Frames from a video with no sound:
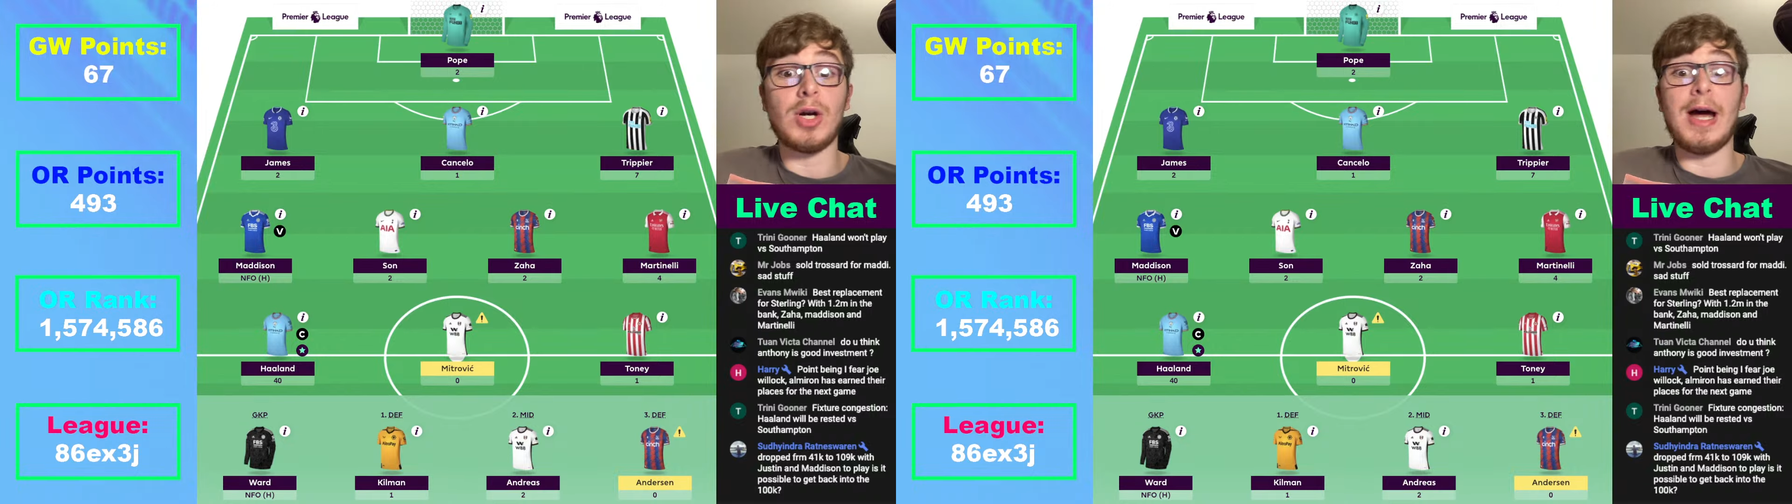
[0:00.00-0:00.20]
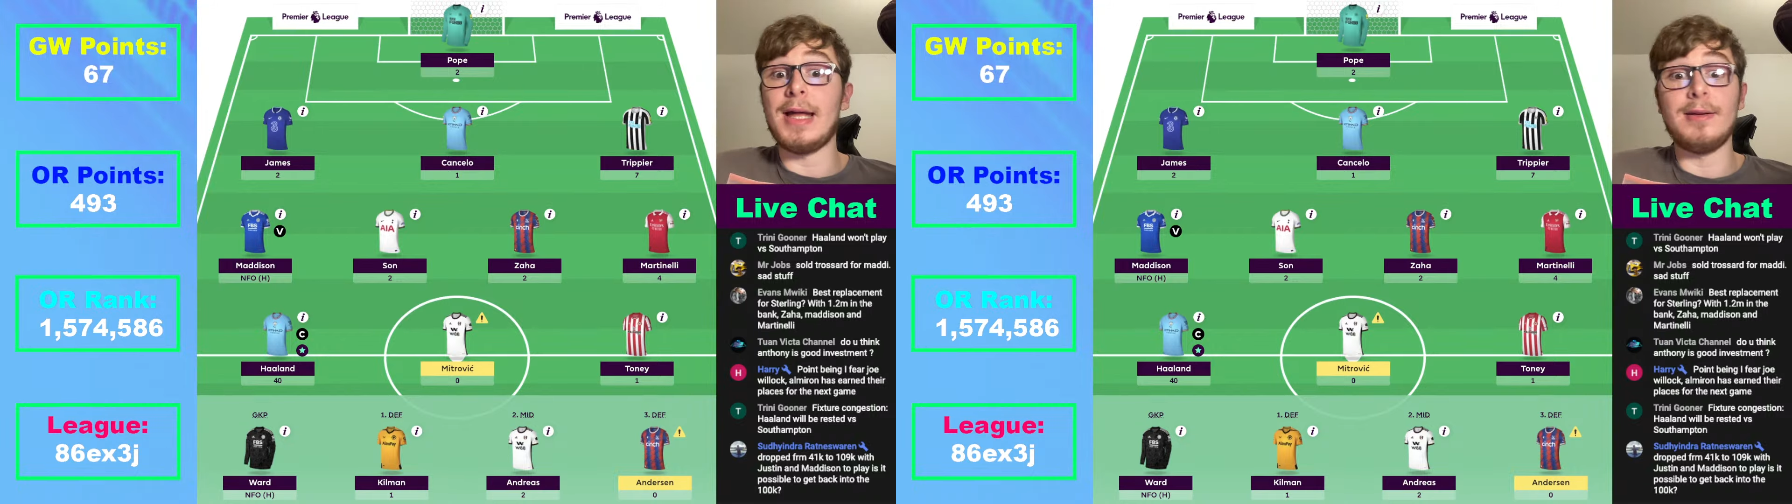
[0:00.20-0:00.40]

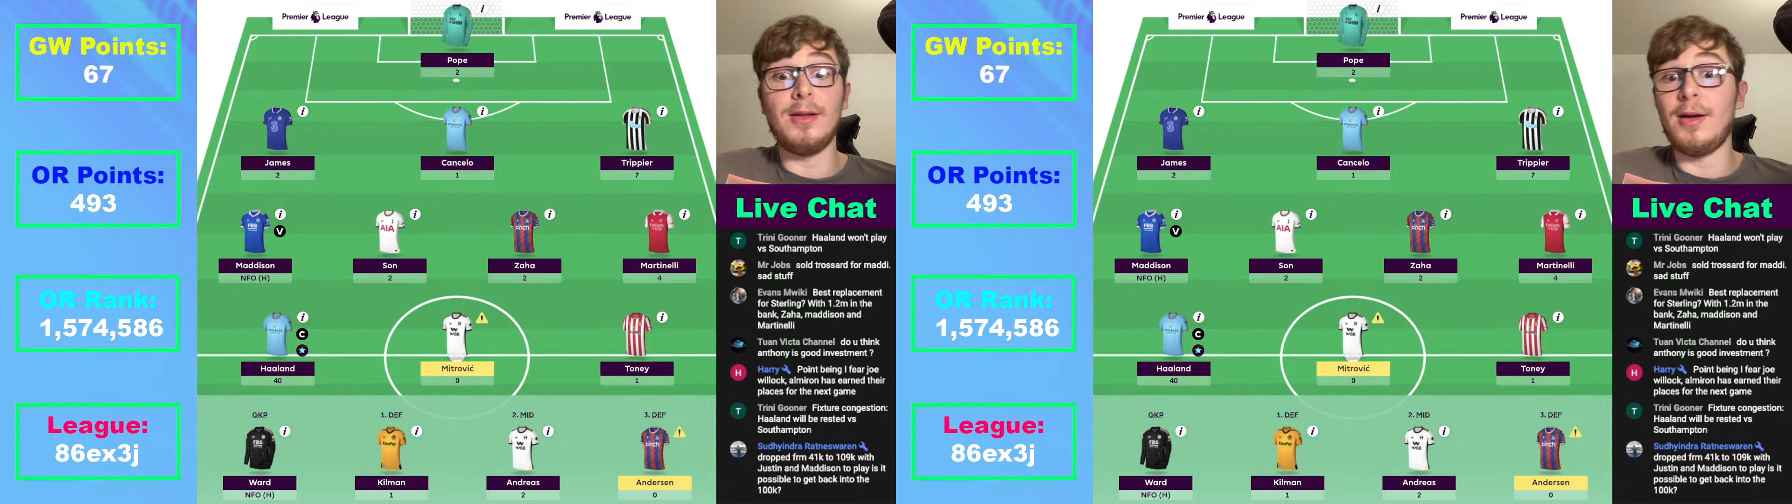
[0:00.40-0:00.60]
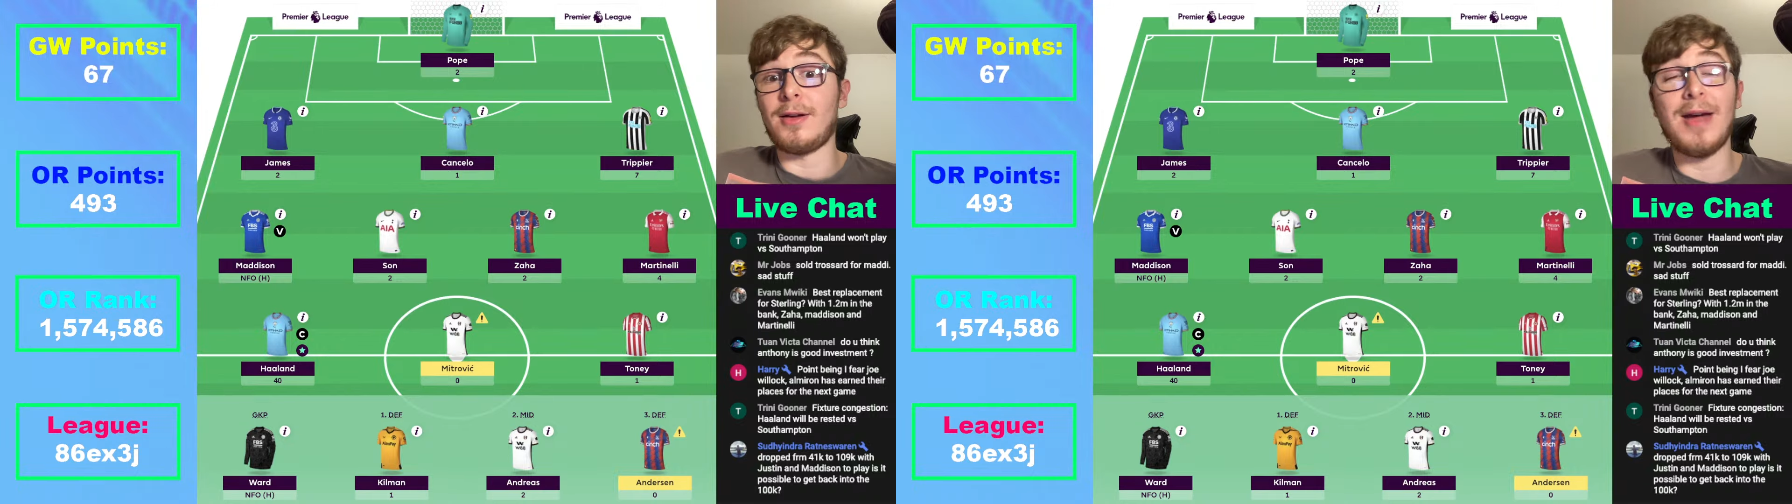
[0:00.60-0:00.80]
and
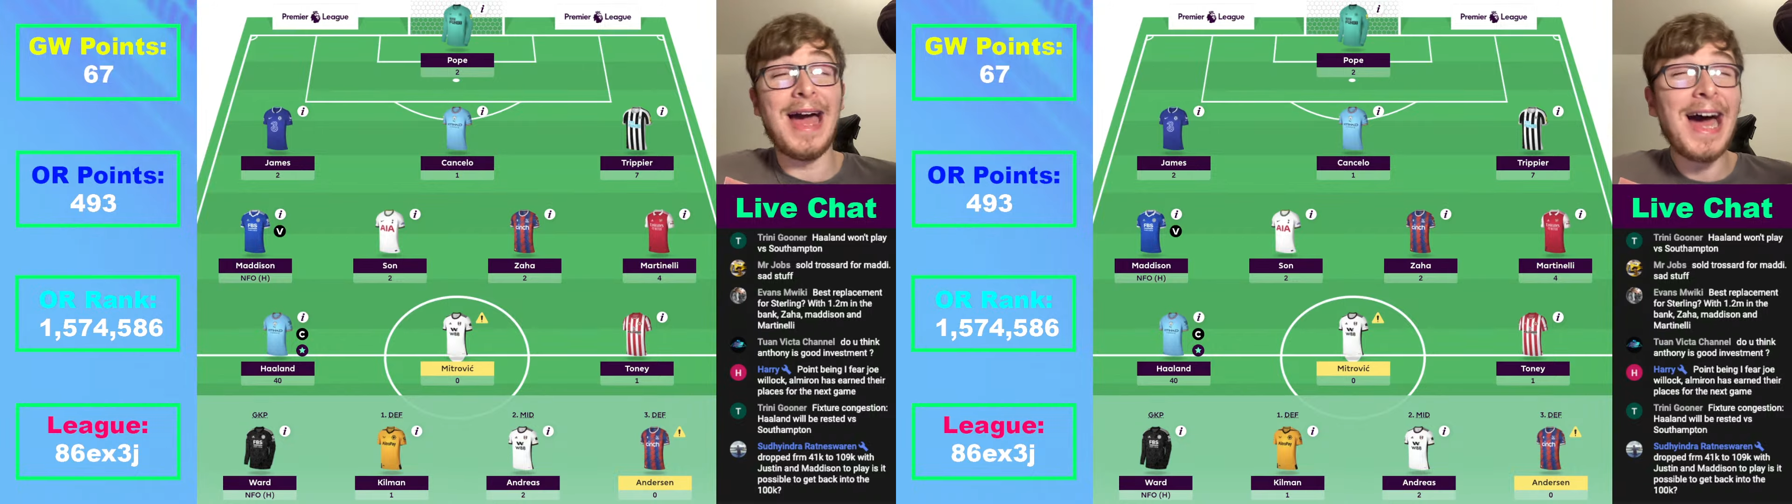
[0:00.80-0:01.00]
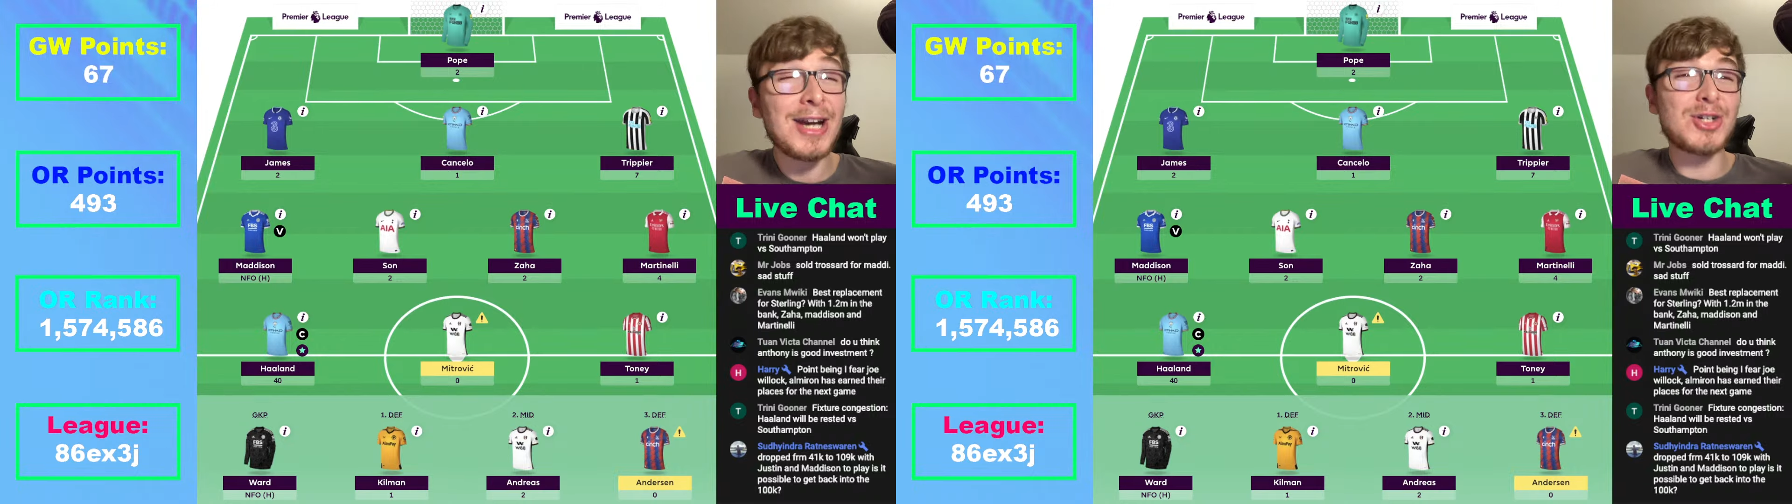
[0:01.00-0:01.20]
look, a
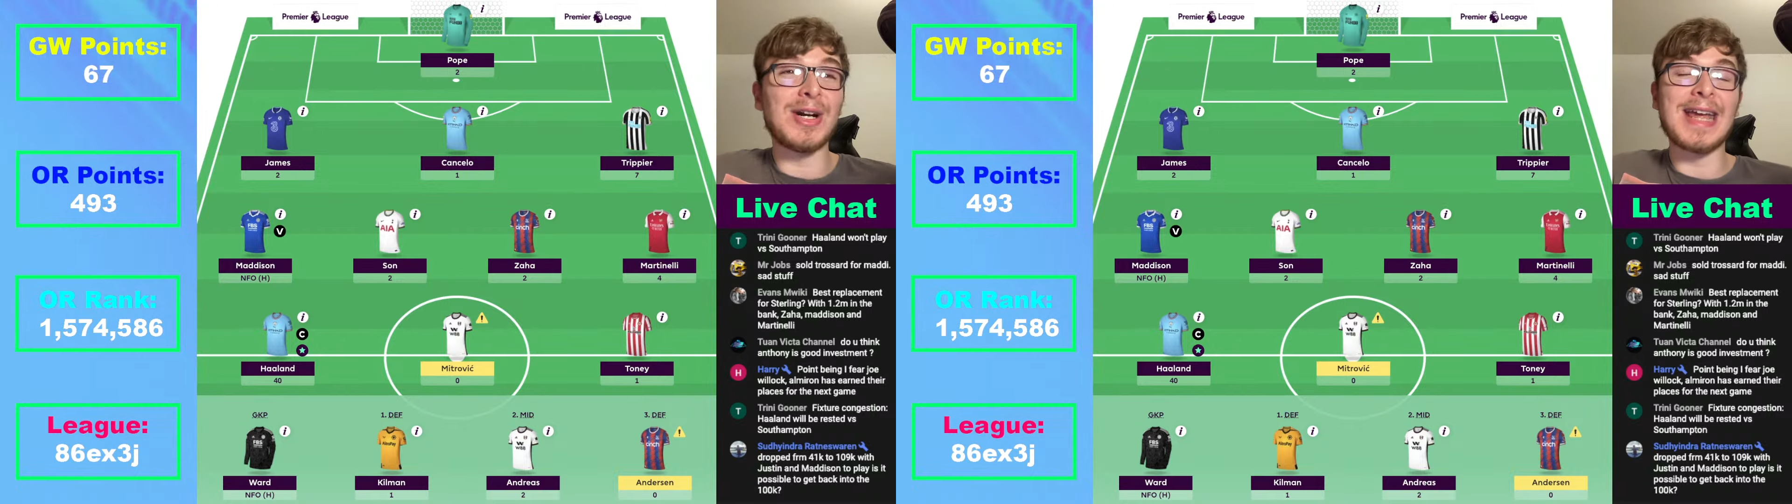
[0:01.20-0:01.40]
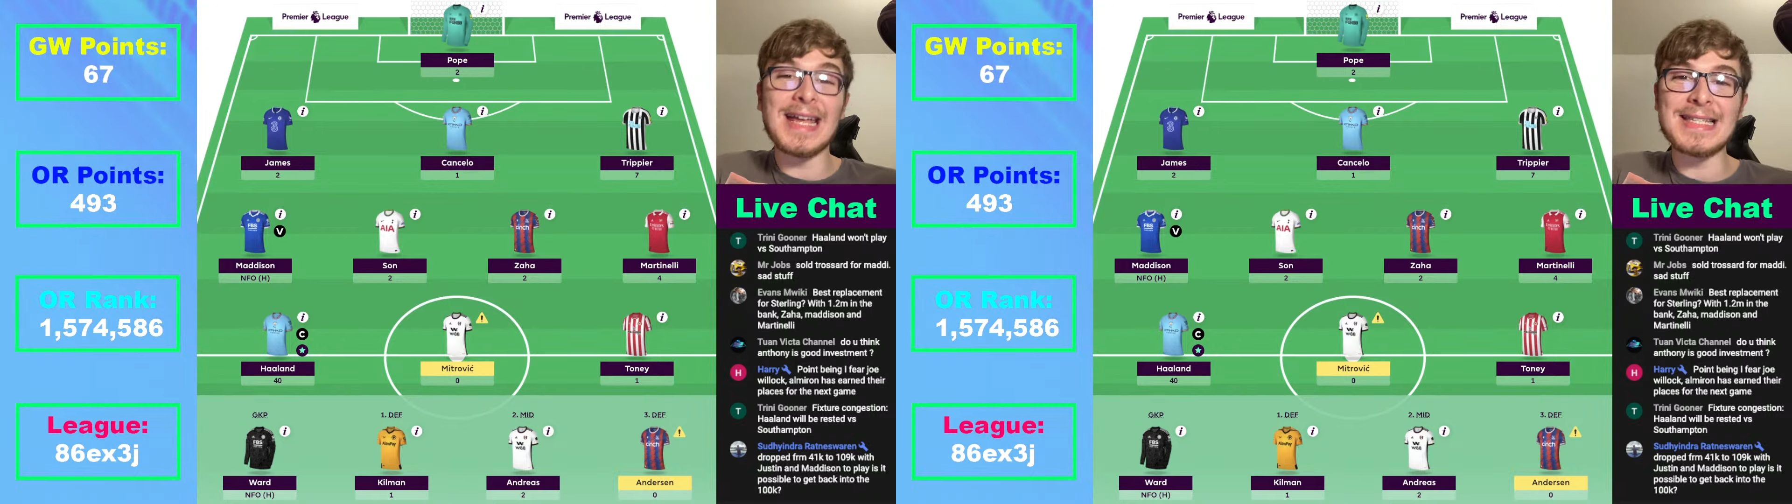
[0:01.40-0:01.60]
hat-trick
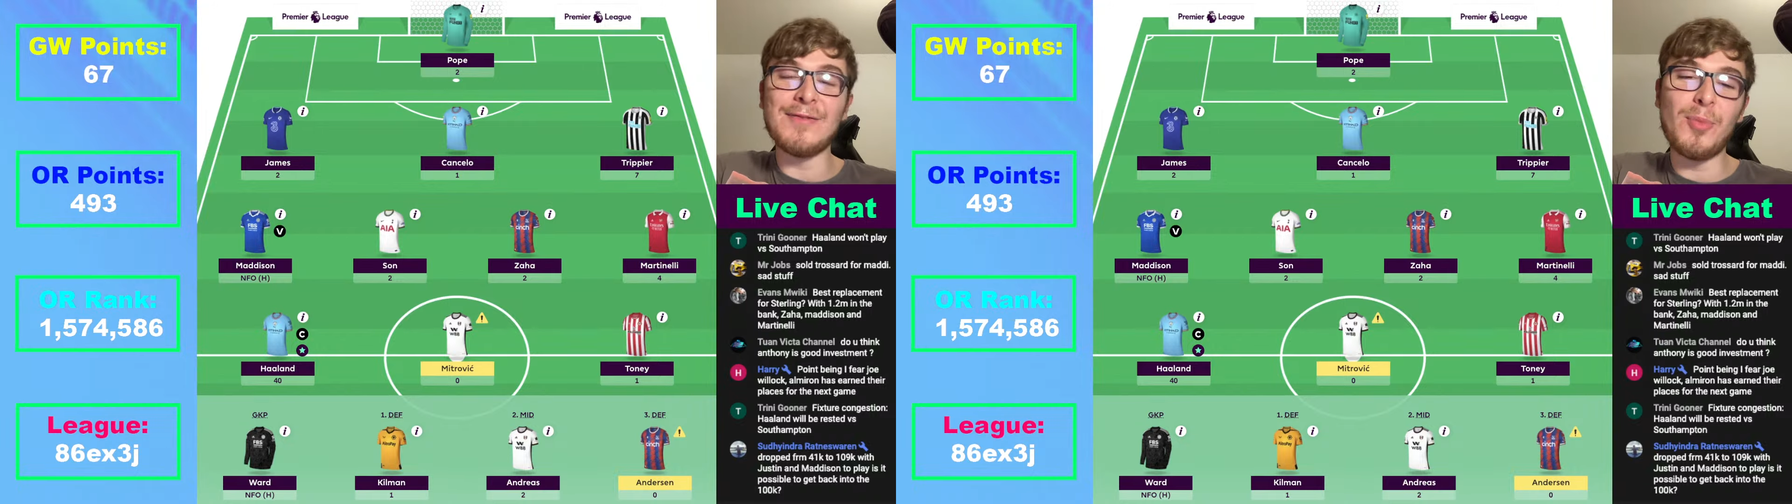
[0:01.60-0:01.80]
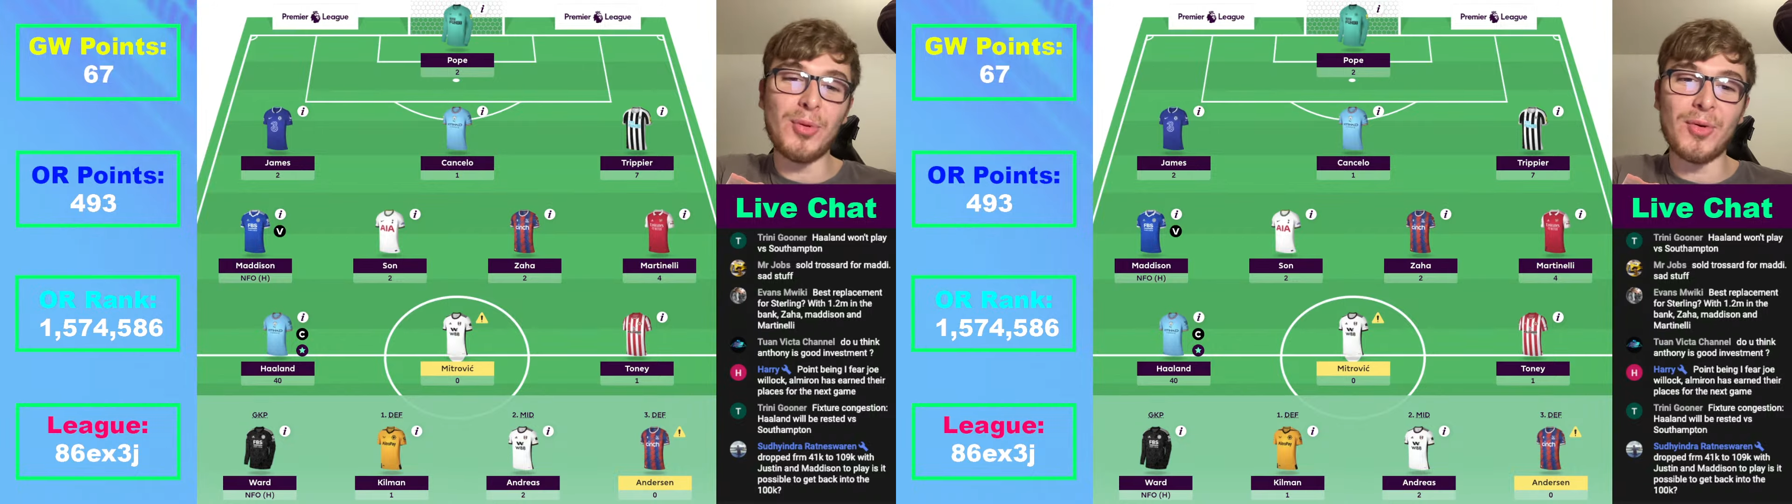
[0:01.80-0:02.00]
against
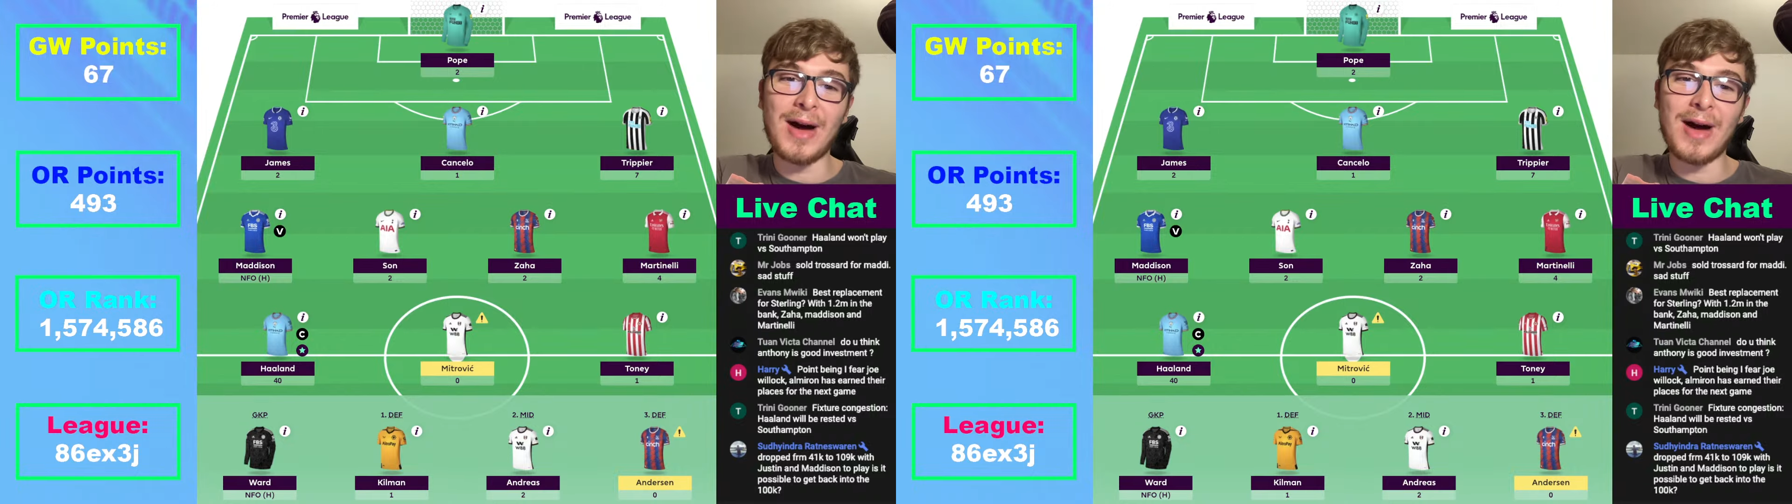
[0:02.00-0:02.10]
Liverpool